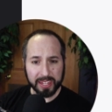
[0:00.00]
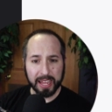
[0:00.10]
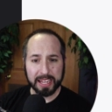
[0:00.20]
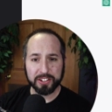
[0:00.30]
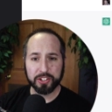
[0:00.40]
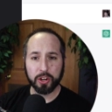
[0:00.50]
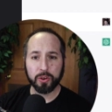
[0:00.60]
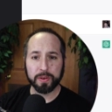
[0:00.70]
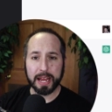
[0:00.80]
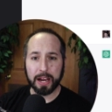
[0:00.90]
And
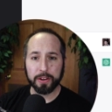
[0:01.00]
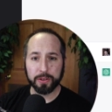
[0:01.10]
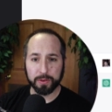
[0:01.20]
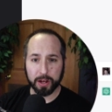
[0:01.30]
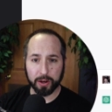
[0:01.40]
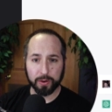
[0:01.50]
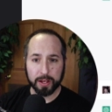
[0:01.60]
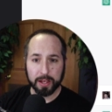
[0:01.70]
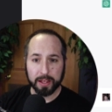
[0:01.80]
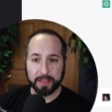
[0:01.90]
so now you know
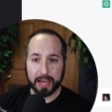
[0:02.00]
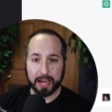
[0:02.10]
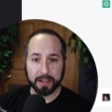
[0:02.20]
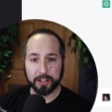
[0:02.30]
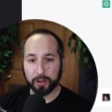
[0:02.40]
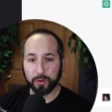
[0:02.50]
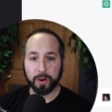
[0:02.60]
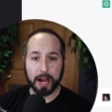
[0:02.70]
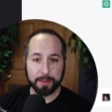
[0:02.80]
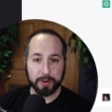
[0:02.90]
that, you know,
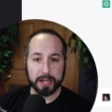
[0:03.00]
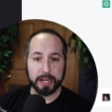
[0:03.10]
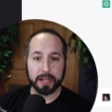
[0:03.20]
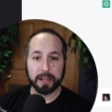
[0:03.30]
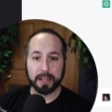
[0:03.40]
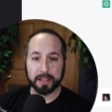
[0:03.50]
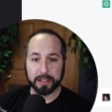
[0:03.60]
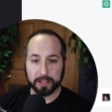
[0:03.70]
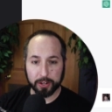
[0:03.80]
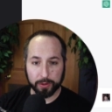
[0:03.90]
I'm reading
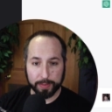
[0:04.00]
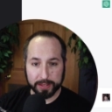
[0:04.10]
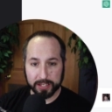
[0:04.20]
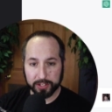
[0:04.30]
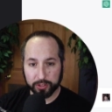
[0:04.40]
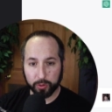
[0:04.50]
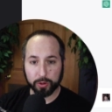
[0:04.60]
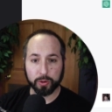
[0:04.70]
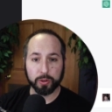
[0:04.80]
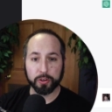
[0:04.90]
in, you know, about the
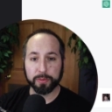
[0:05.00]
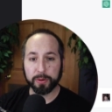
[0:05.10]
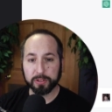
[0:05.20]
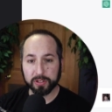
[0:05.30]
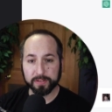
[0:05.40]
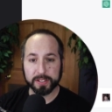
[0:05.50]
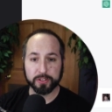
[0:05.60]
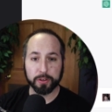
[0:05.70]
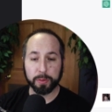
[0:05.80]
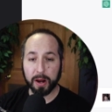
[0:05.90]
historical or the personal events
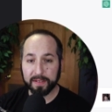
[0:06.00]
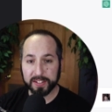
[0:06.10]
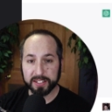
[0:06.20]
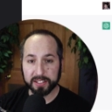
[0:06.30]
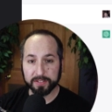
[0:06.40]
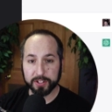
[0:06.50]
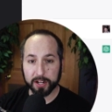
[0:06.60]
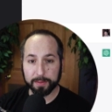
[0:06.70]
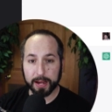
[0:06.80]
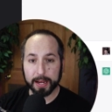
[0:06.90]
or the prophecies of
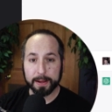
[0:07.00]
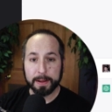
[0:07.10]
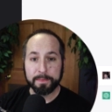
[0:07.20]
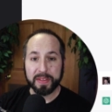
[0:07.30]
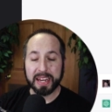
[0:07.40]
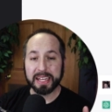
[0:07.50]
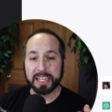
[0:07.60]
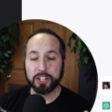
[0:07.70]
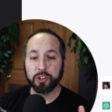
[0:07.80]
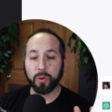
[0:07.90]
Jeremiah, and it
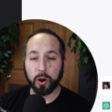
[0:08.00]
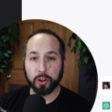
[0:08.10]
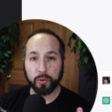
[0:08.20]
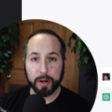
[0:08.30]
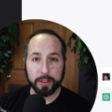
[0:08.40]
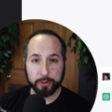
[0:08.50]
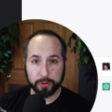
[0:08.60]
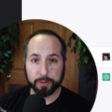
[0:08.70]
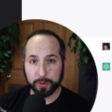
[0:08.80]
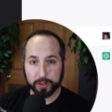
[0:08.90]
gets you all the way through
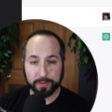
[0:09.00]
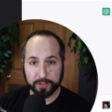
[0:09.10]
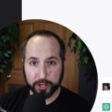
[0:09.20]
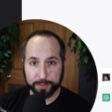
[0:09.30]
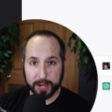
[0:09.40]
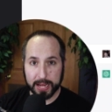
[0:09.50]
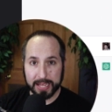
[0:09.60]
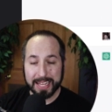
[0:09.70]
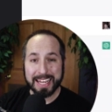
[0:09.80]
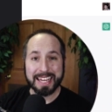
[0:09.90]
the book of Jeremiah
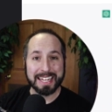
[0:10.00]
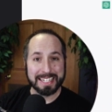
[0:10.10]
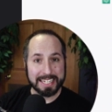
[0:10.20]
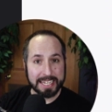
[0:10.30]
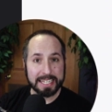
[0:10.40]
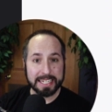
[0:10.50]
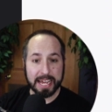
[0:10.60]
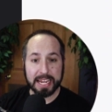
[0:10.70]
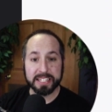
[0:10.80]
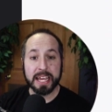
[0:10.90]
in ten
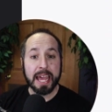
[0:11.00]
days,